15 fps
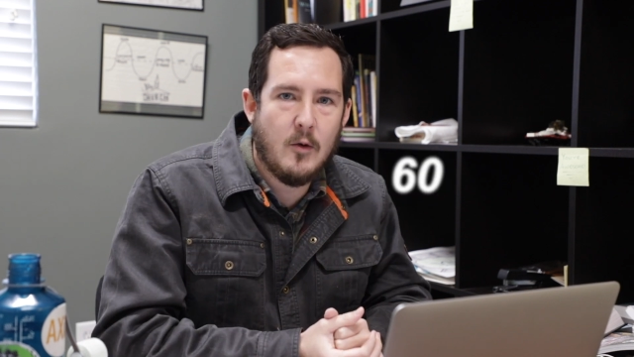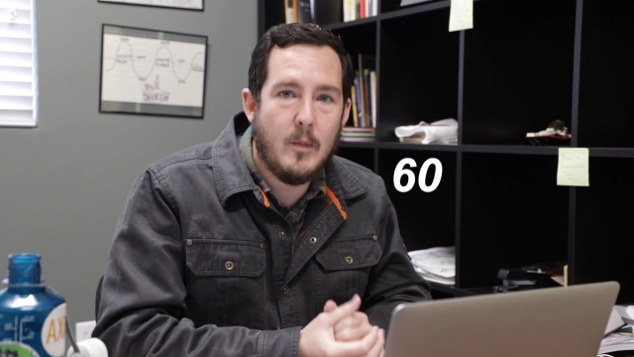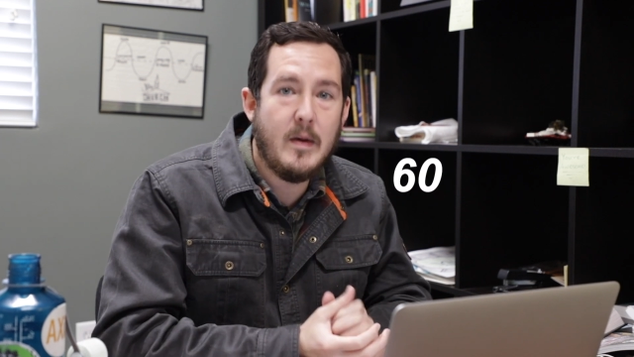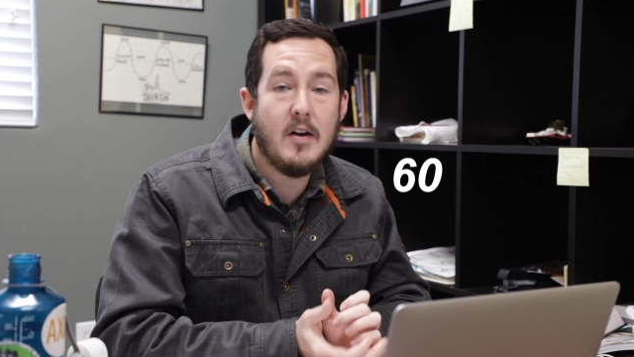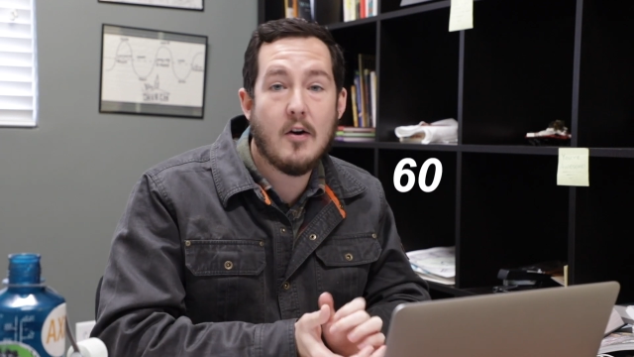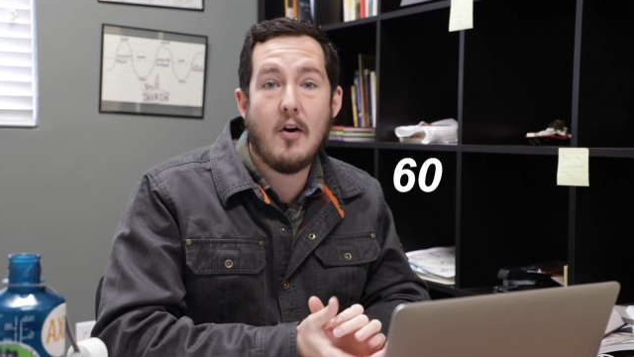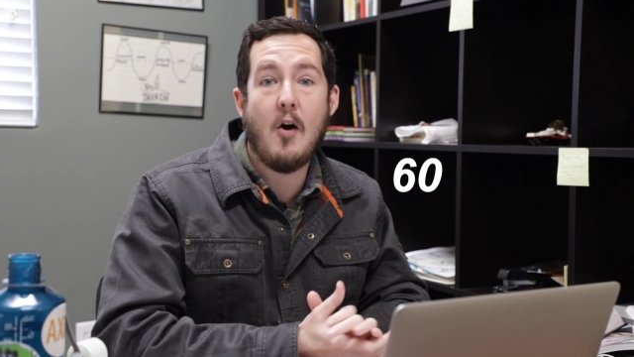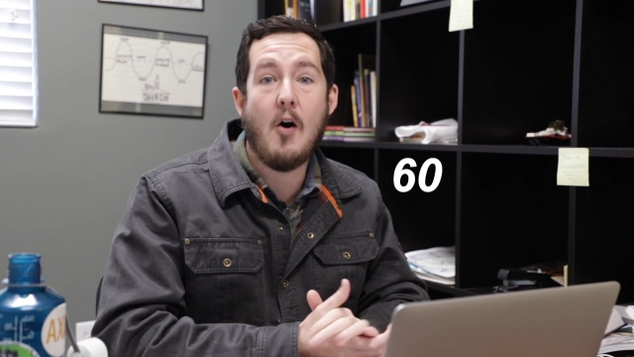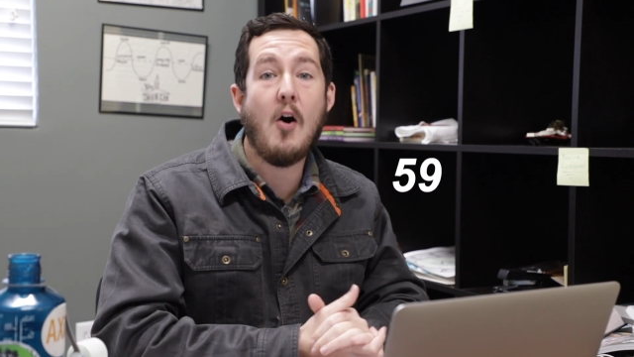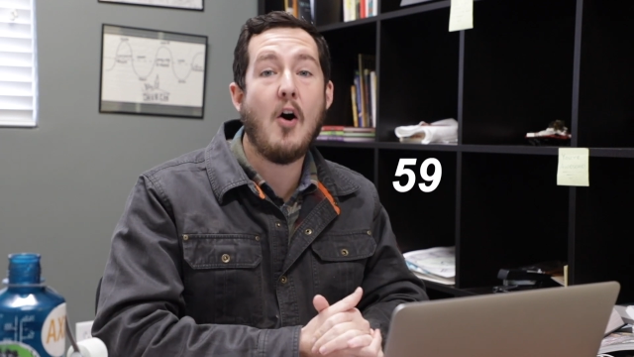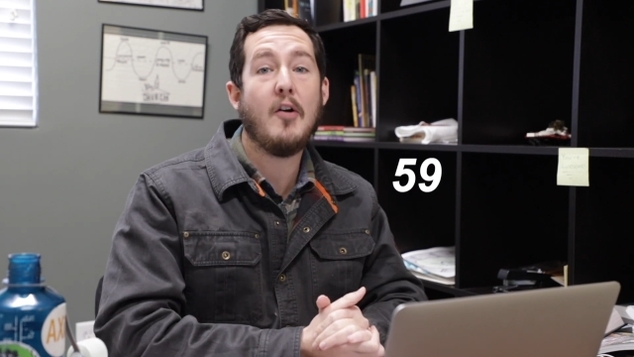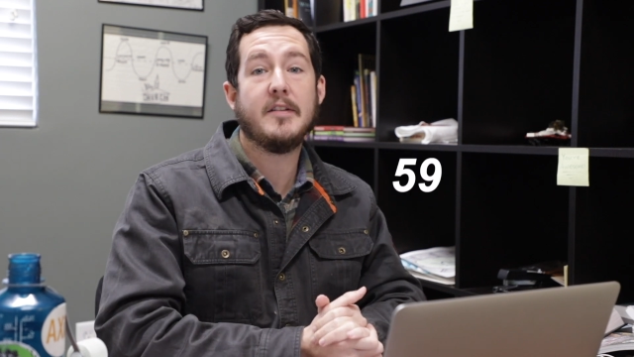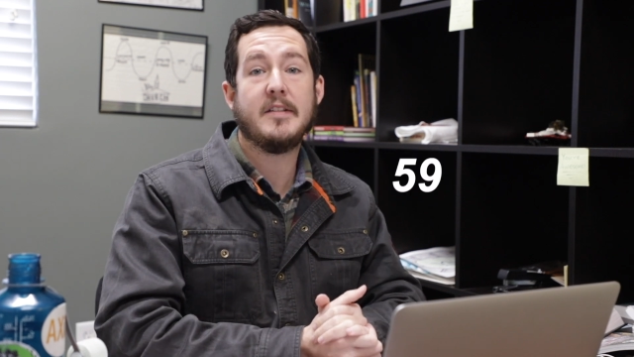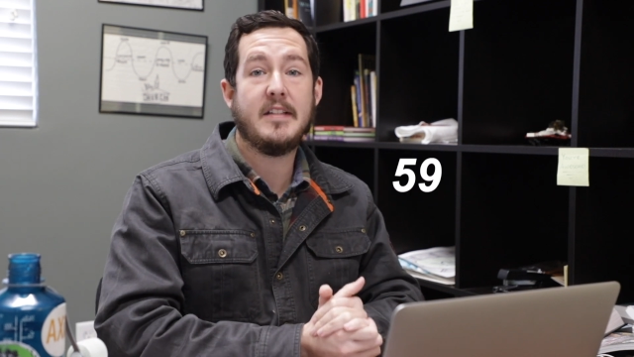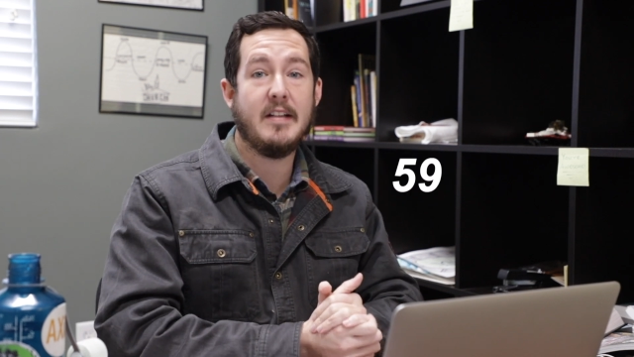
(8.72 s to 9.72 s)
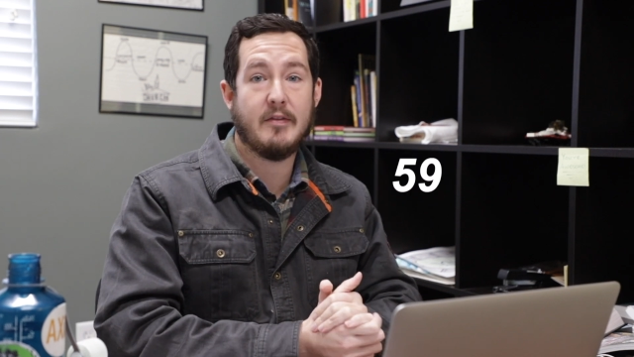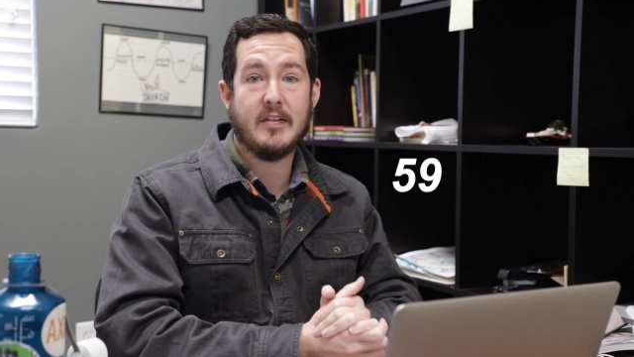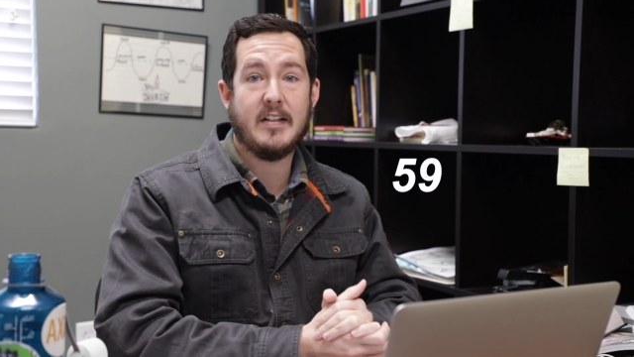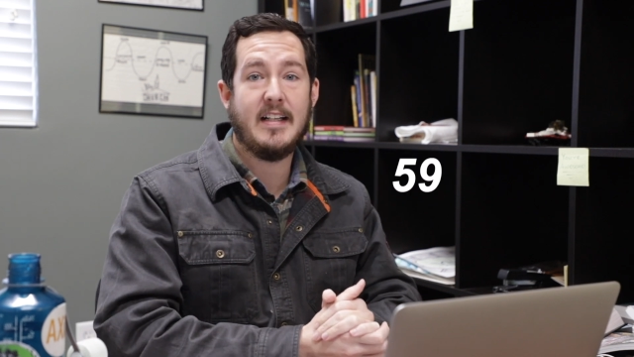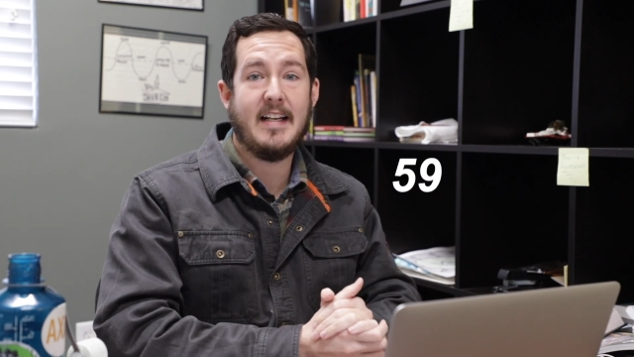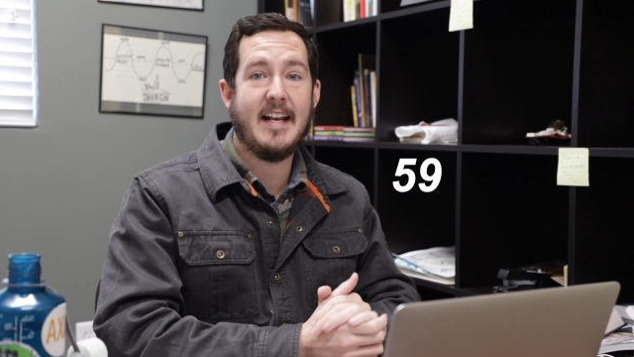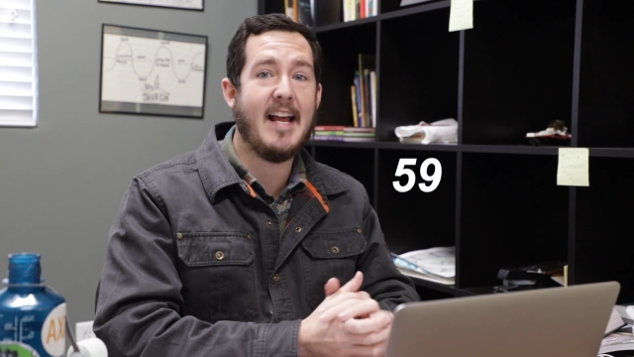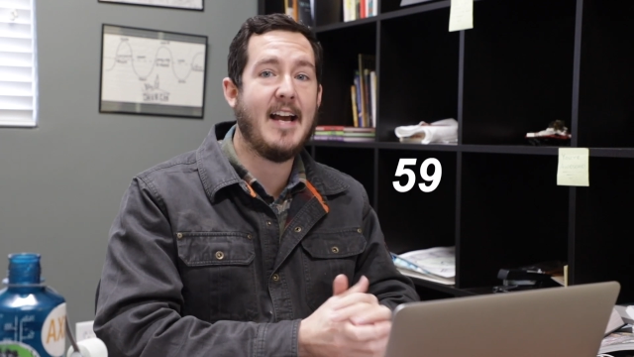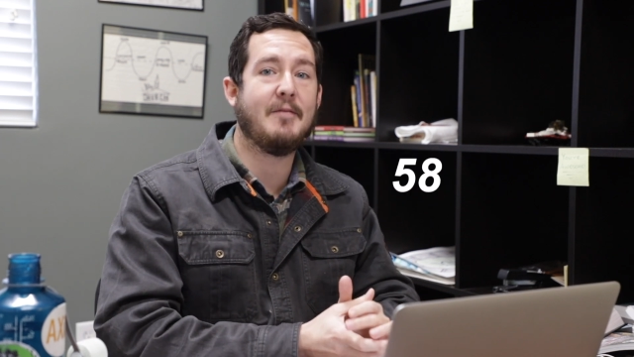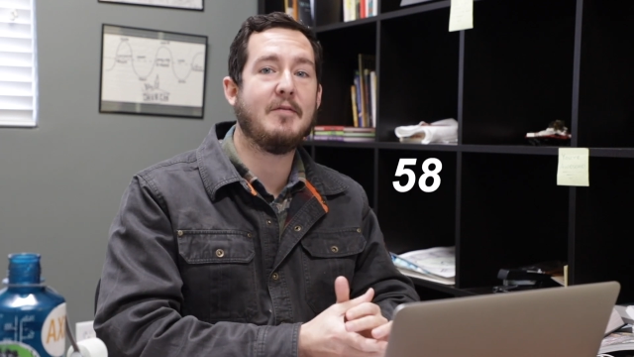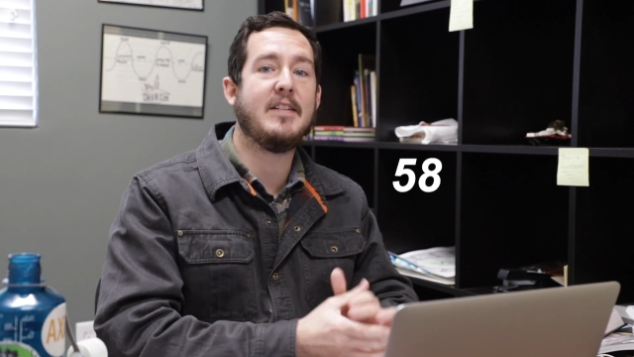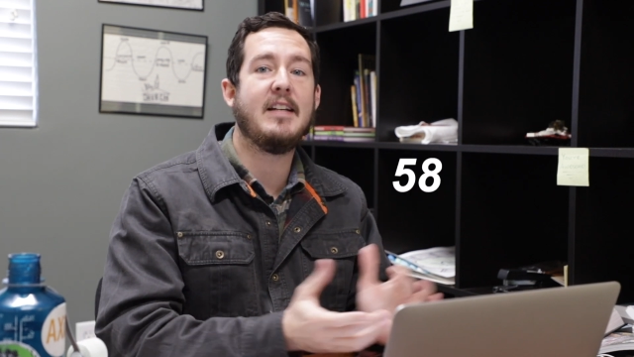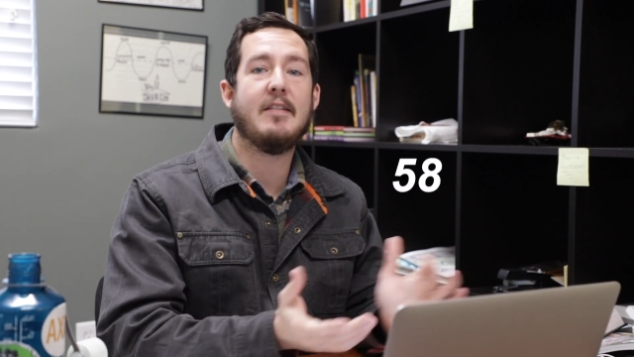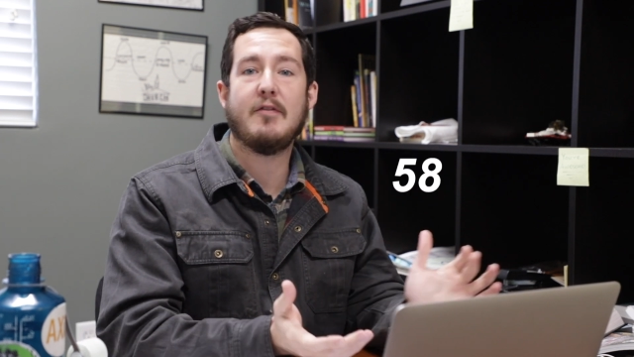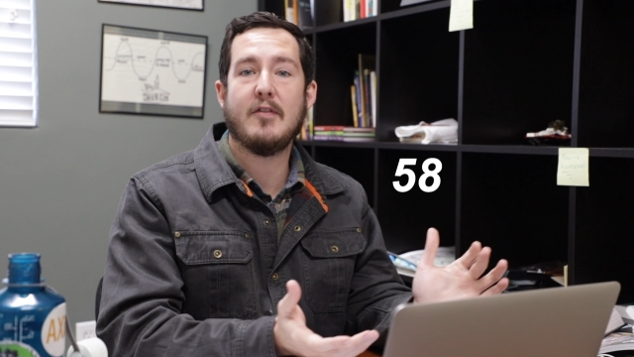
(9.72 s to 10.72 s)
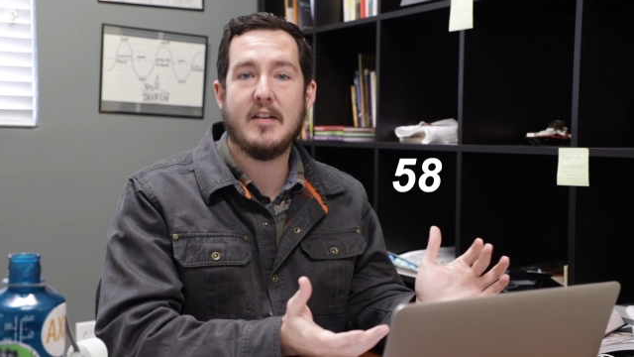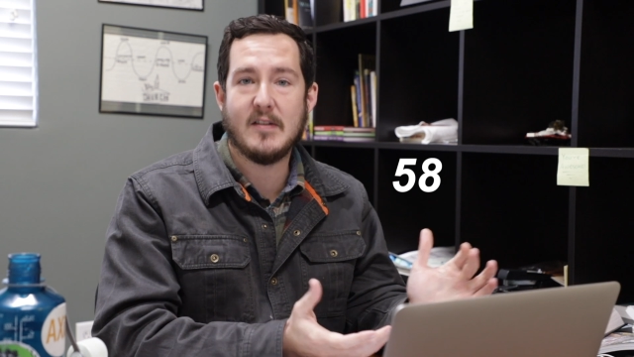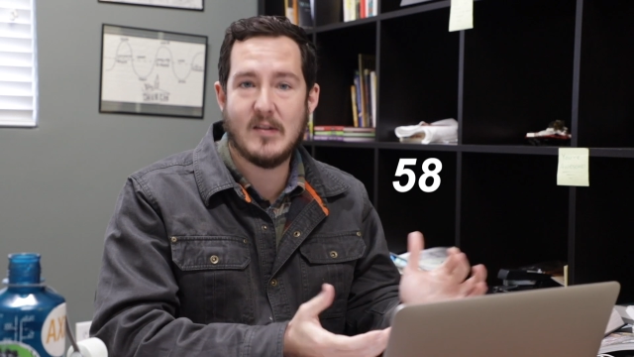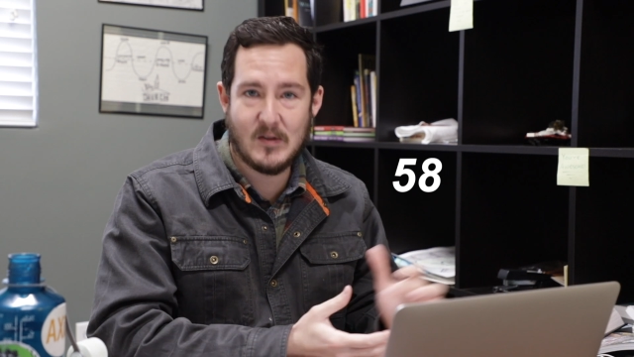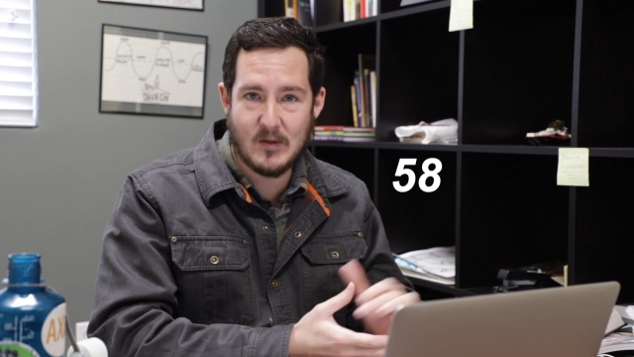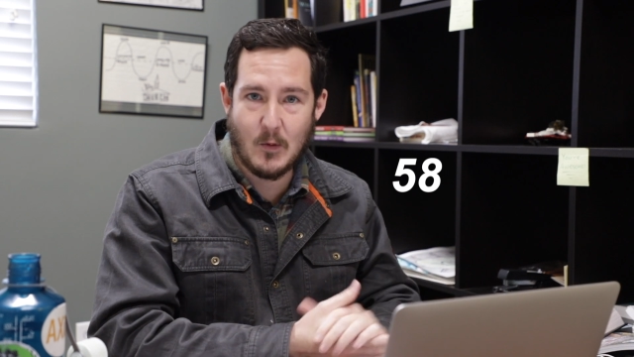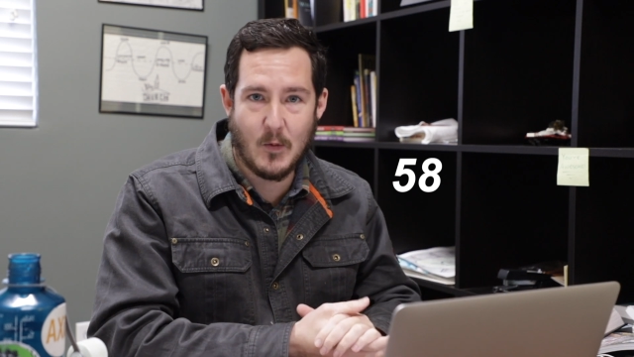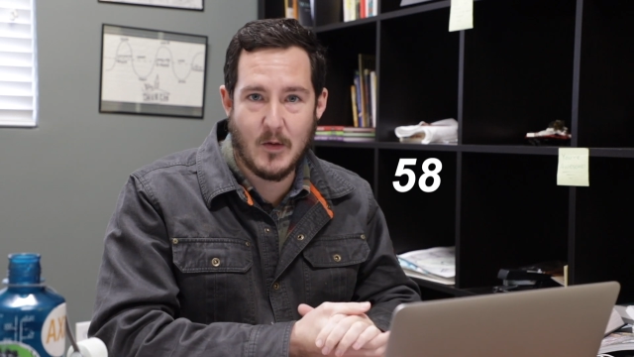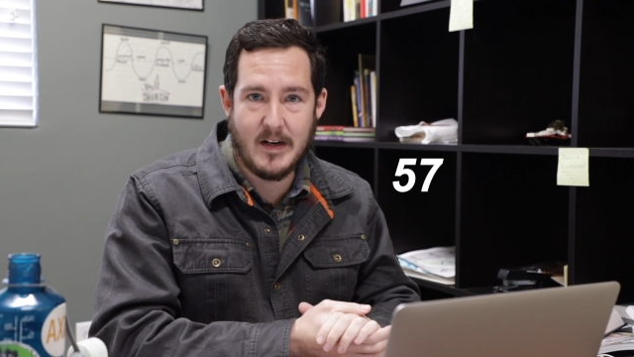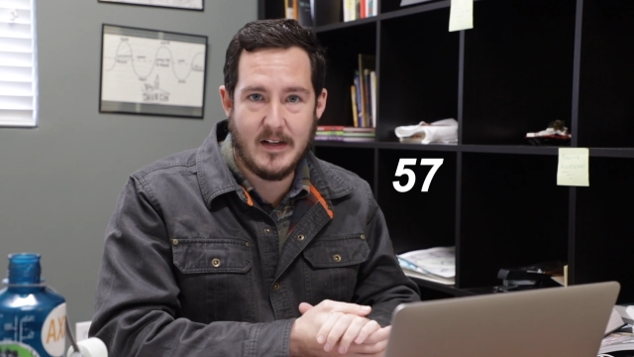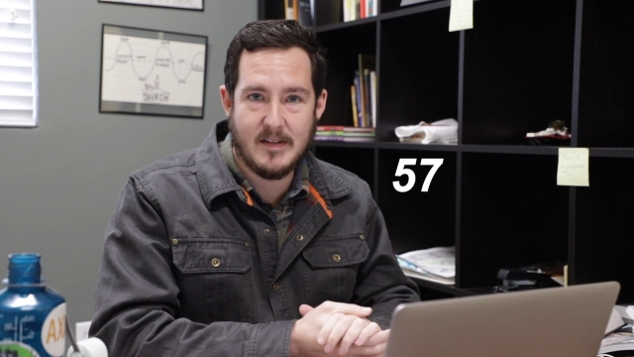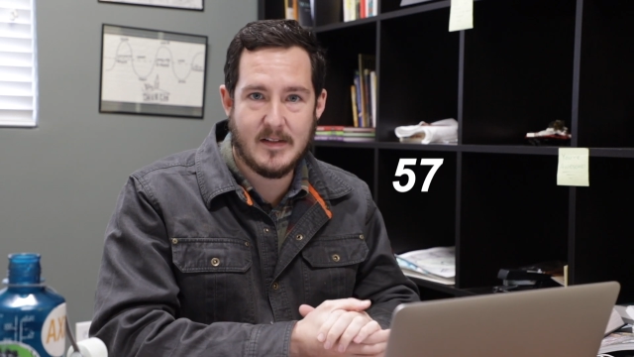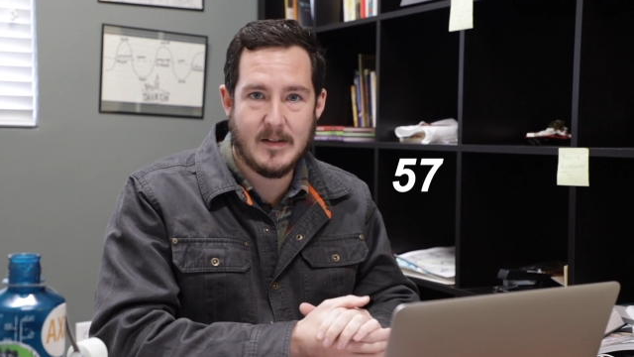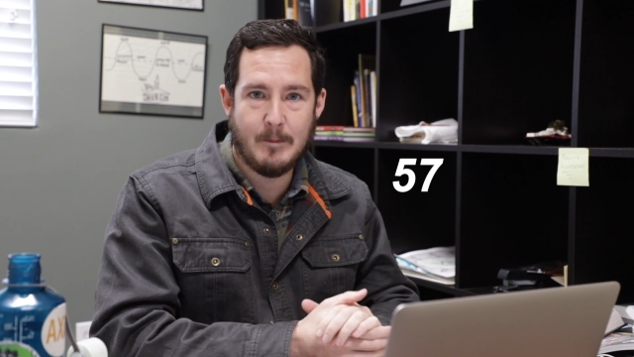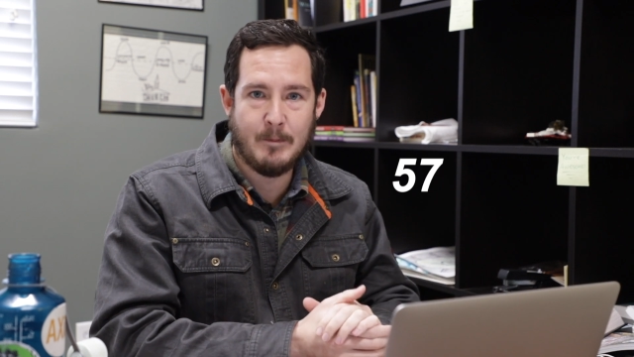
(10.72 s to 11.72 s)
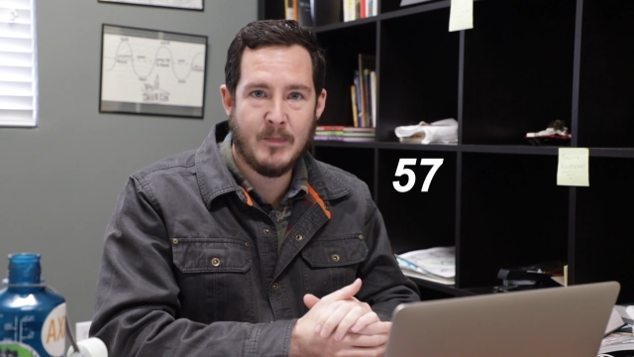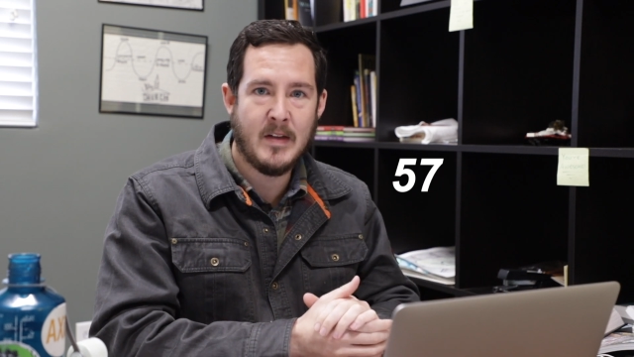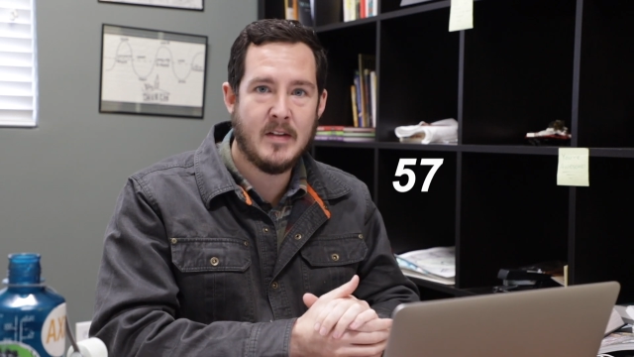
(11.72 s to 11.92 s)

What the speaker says: We are all different and have different stories.